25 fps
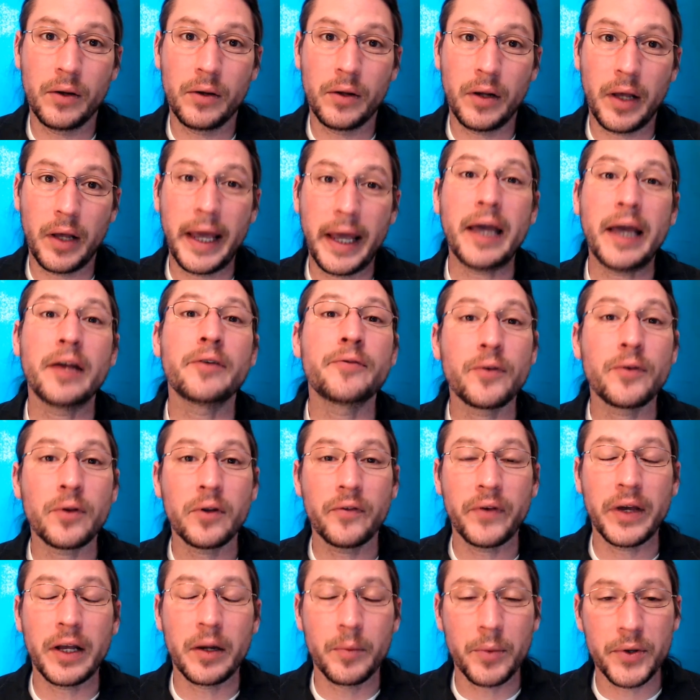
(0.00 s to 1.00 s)
handful of
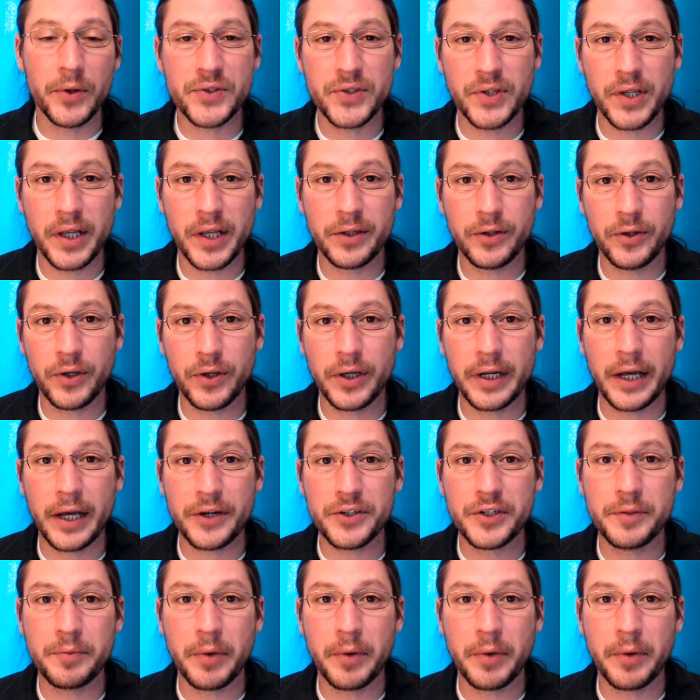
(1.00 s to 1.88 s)
animals that you can actually